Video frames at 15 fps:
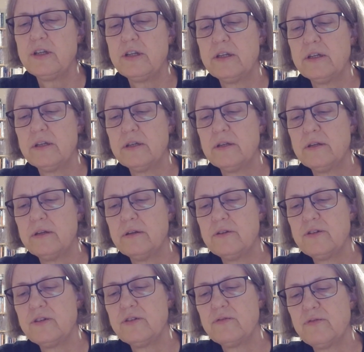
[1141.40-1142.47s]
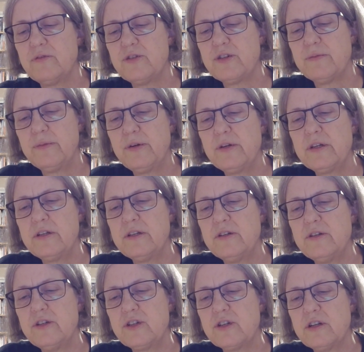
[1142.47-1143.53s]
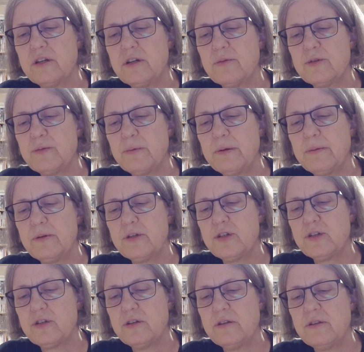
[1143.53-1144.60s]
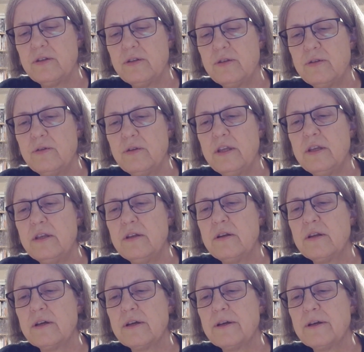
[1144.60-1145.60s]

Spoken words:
in the first American edition, and it was published in